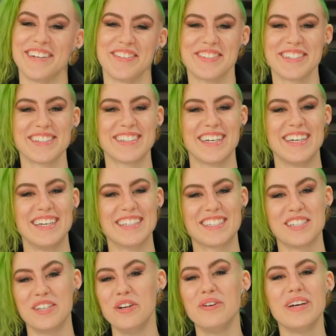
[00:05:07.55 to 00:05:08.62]
We'll see. It's a
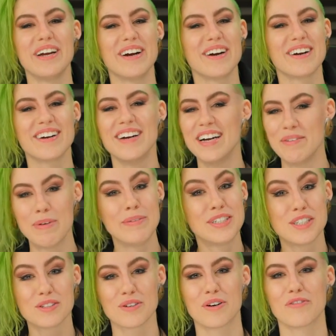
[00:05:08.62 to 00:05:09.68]
new year. Maybe
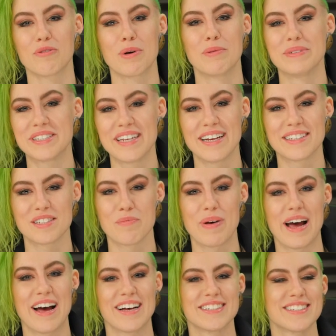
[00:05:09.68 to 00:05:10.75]
she's learned from her mistakes in the
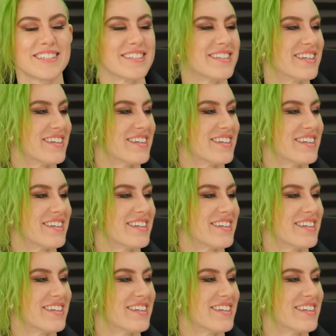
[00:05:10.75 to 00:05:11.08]
past.